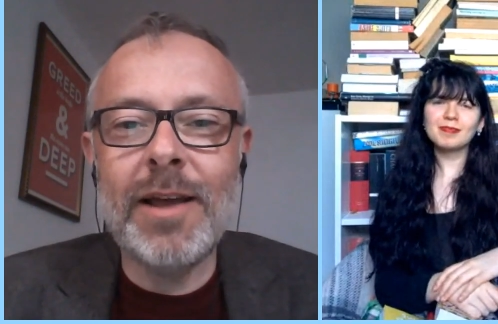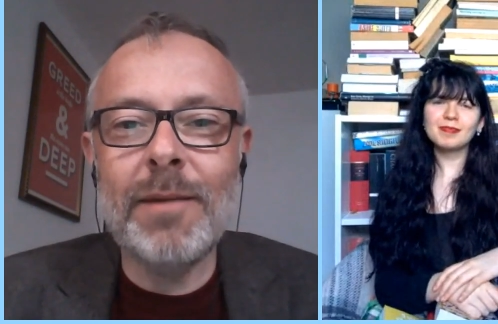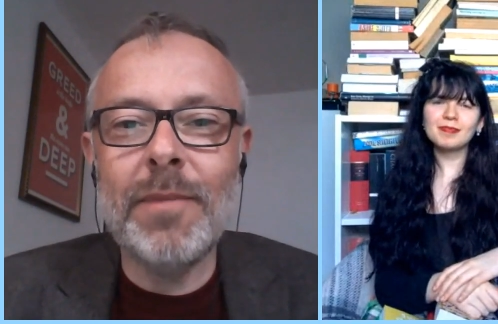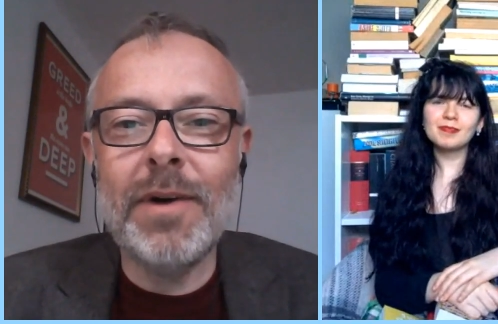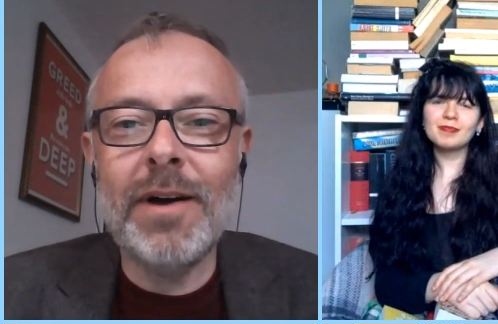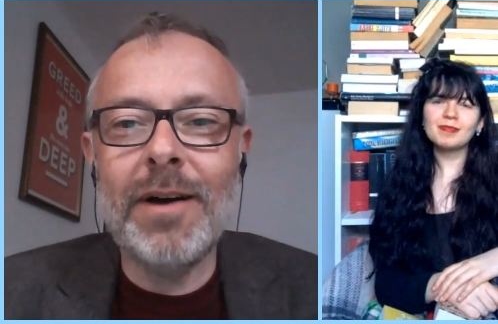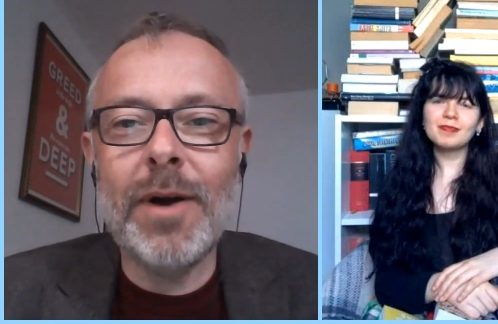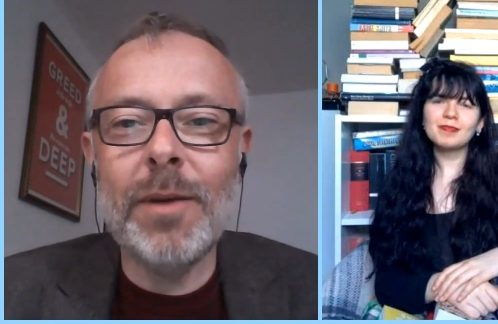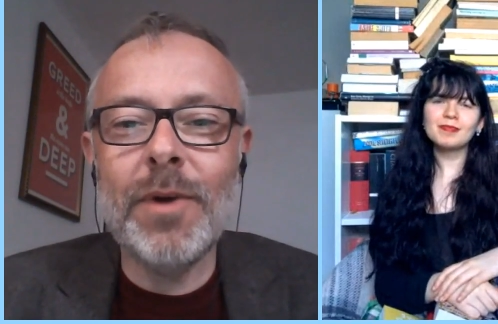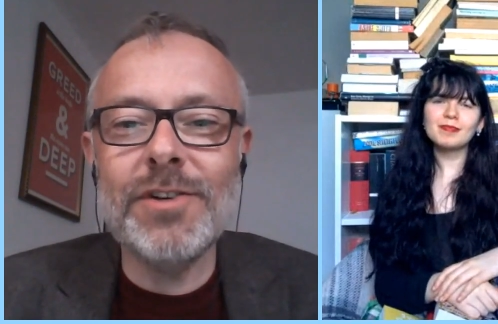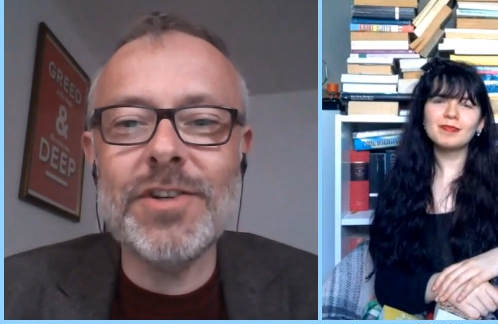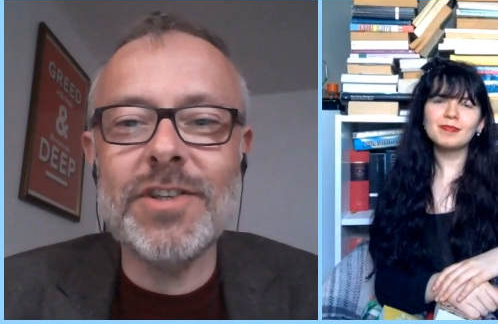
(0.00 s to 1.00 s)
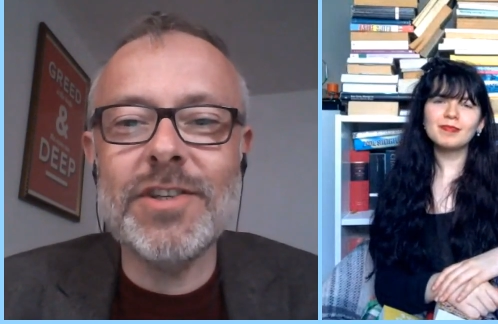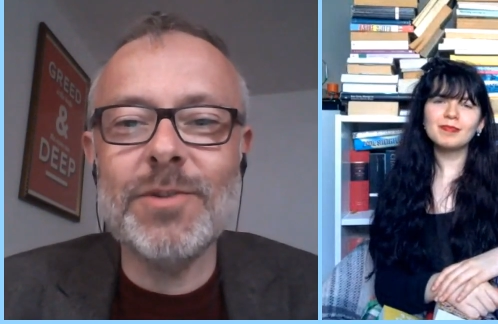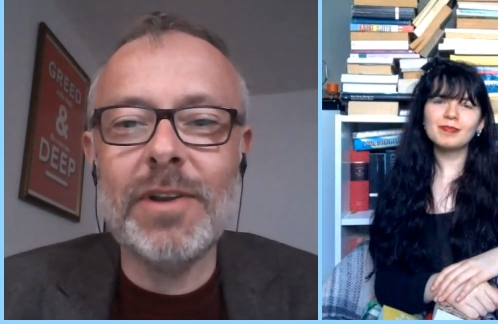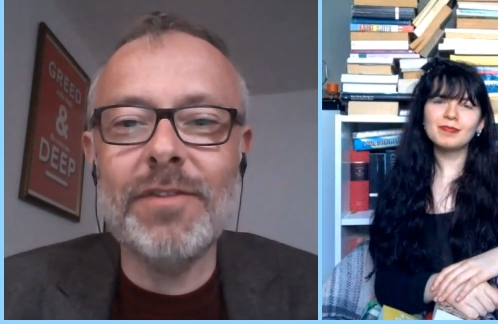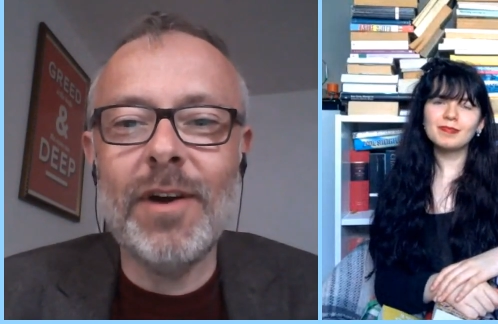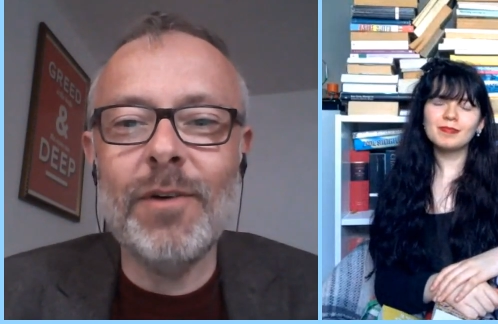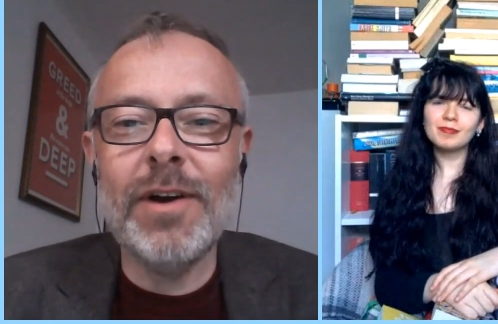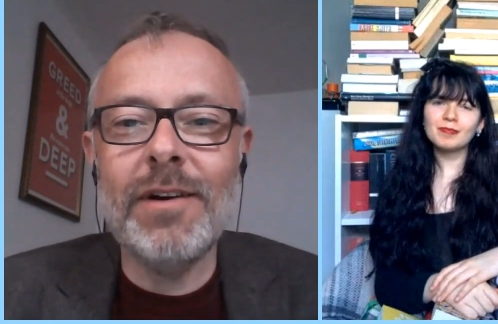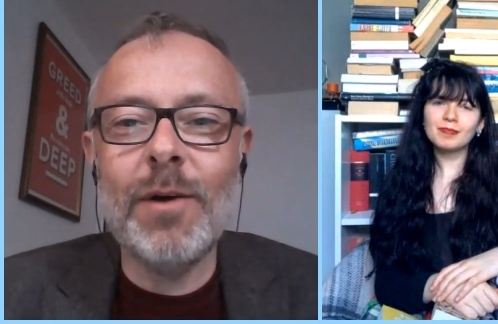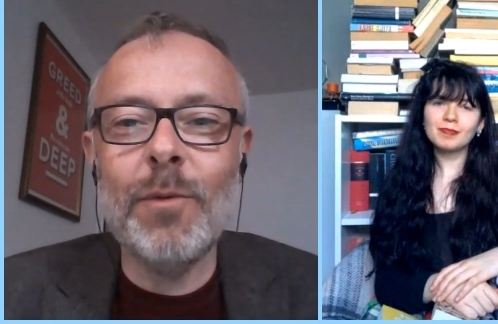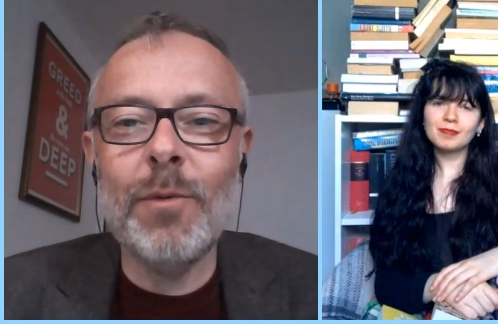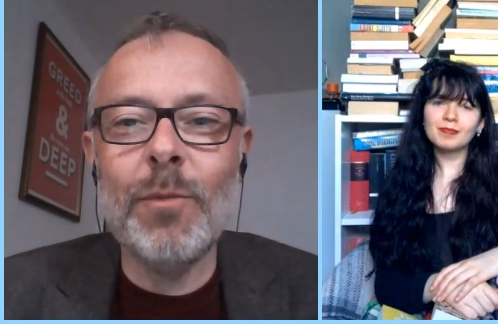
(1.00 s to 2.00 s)
Speaker 1: But um, I'm I'm conscious as well of
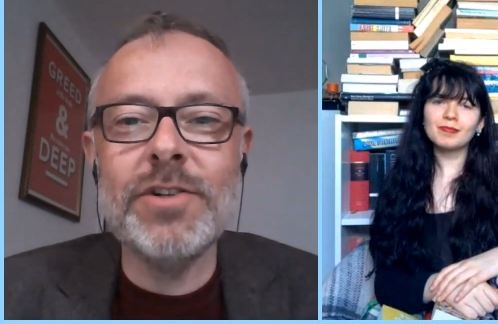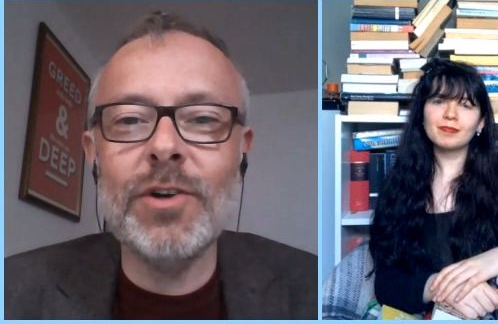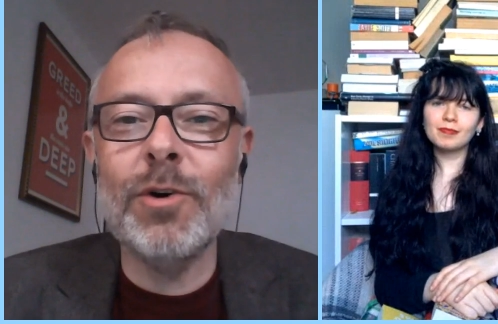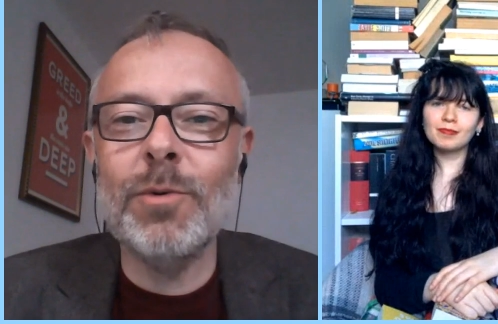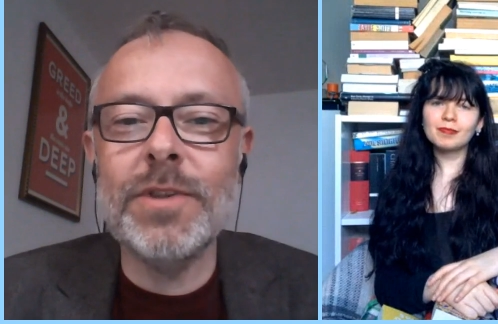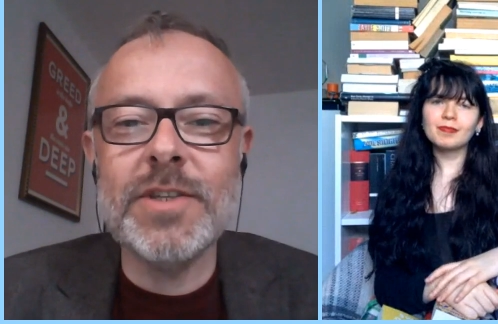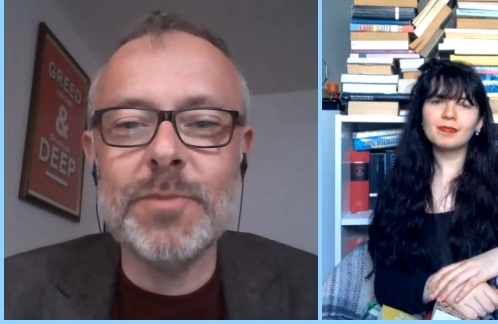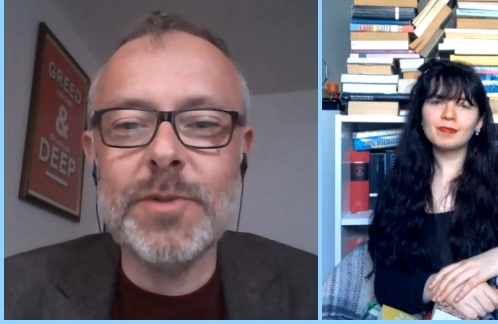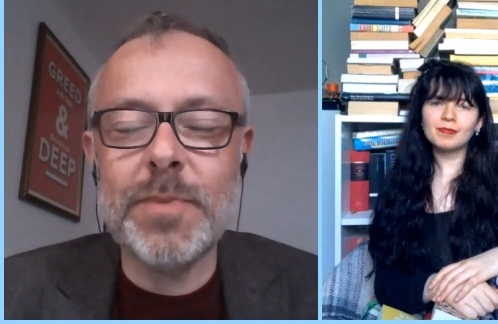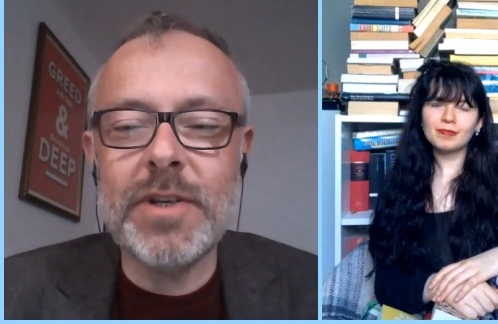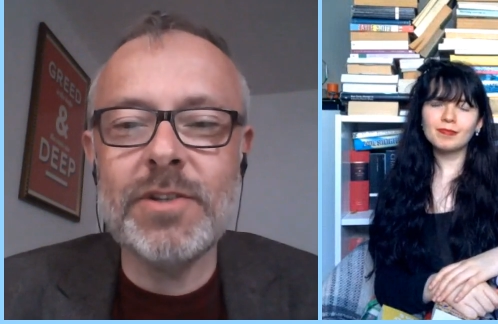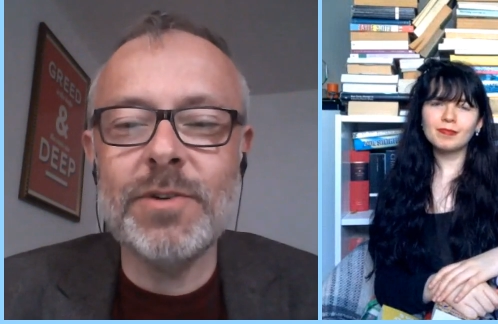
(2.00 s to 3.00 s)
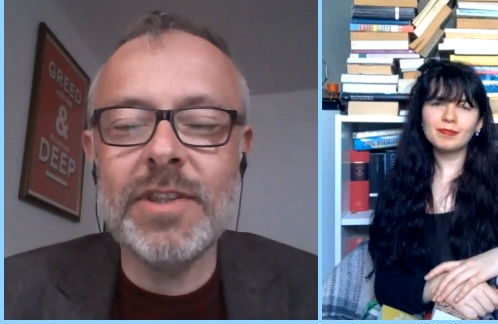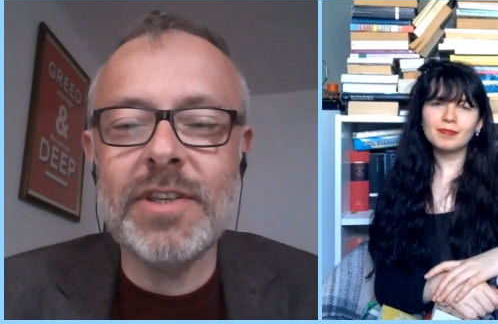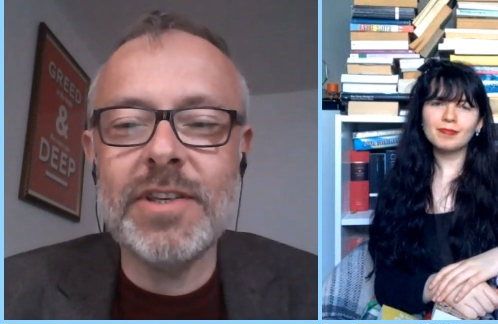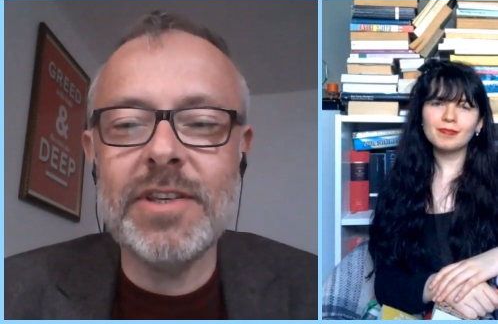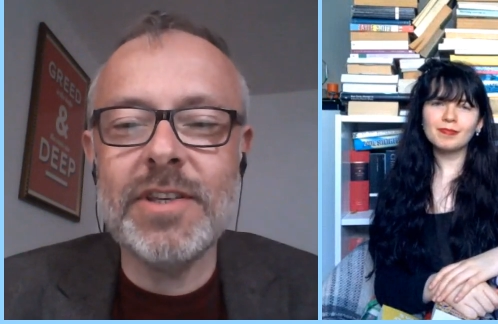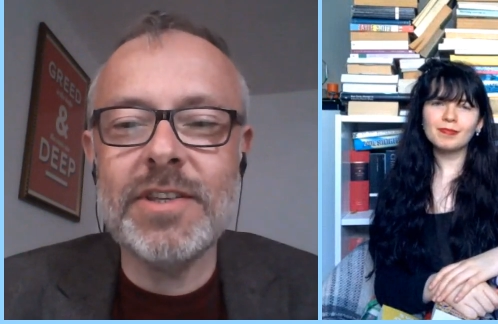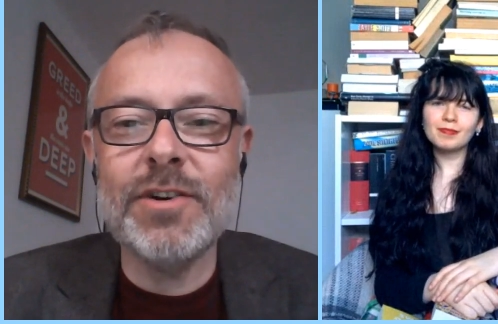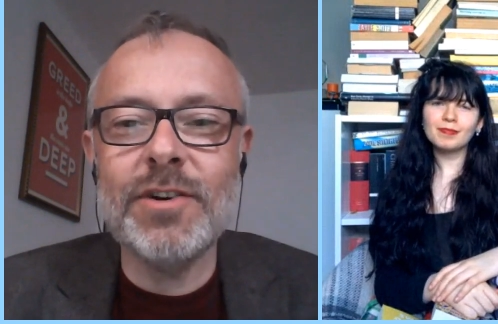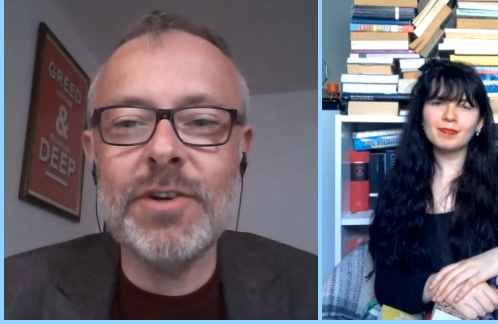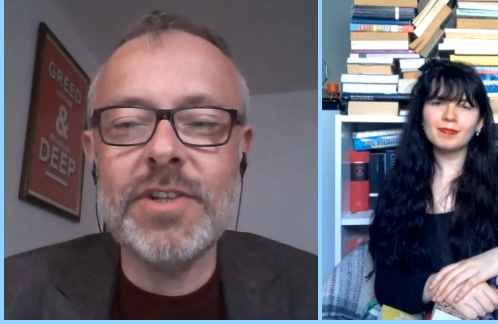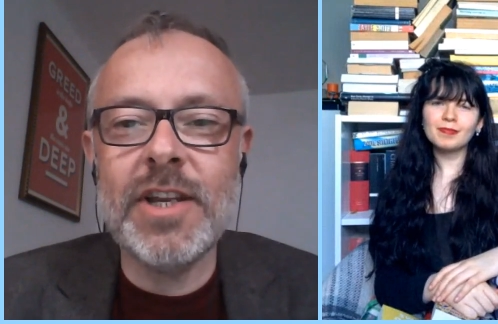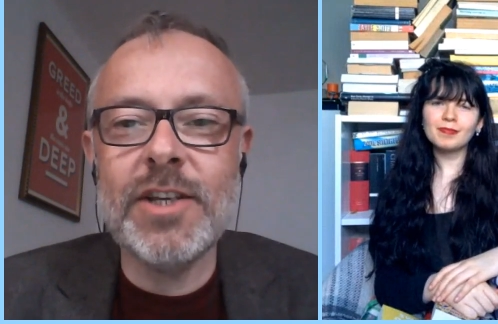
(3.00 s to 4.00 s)
how, how weird and awkward this must be doing this
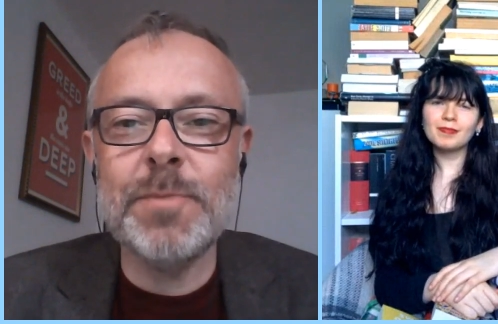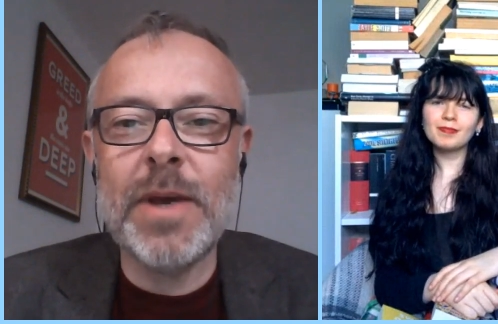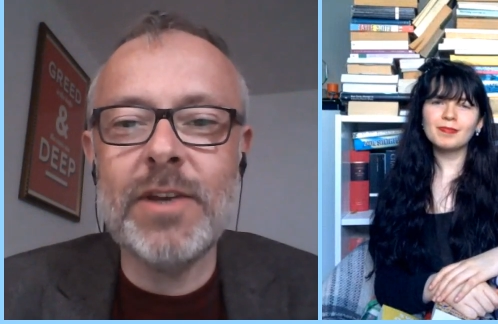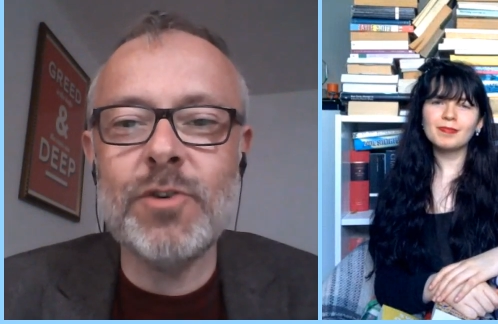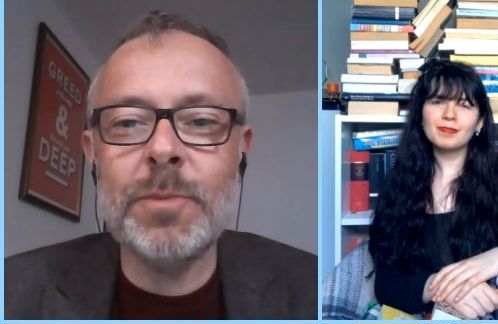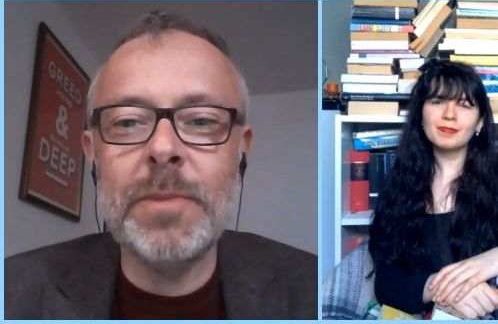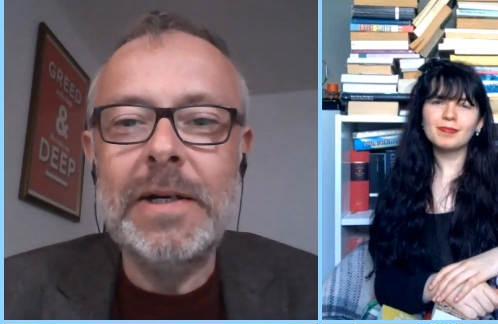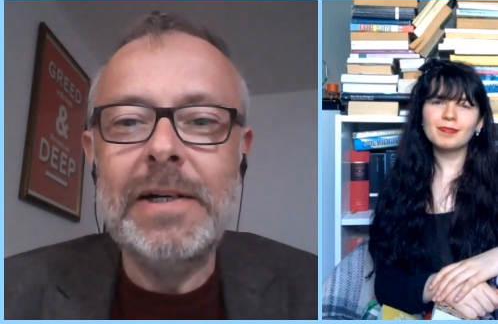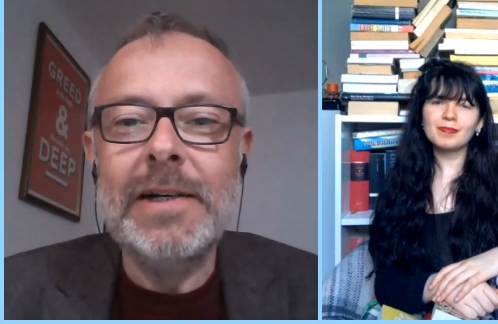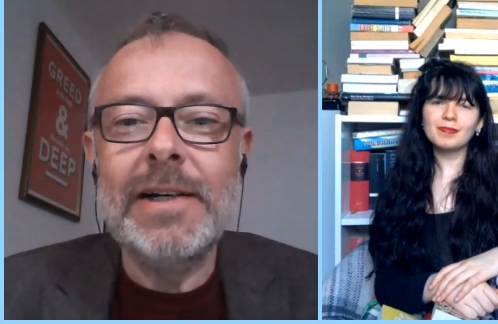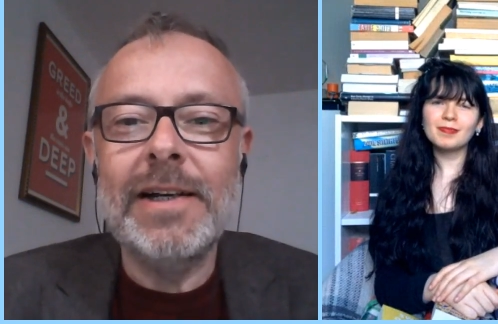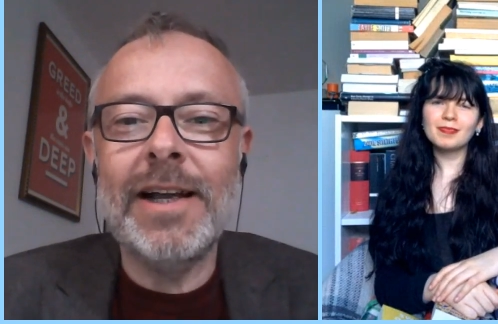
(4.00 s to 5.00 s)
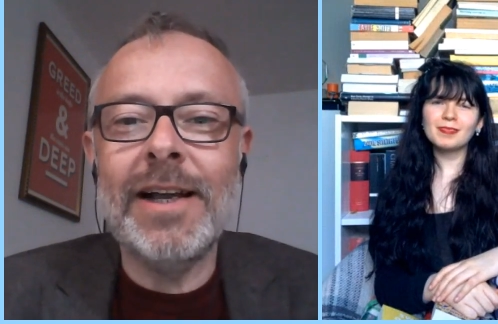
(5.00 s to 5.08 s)
in your your teenage bedroom,